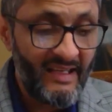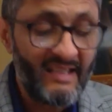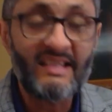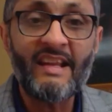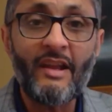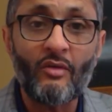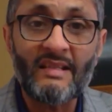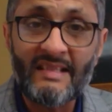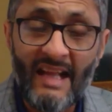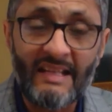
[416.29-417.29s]
the CEO
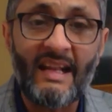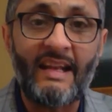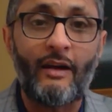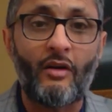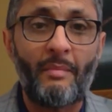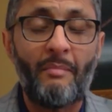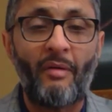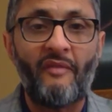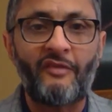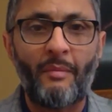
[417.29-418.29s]
said that they're going to be
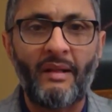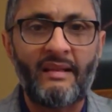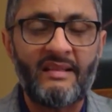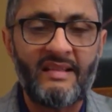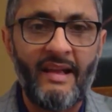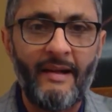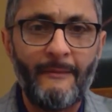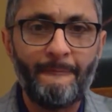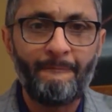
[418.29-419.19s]
profitable this year,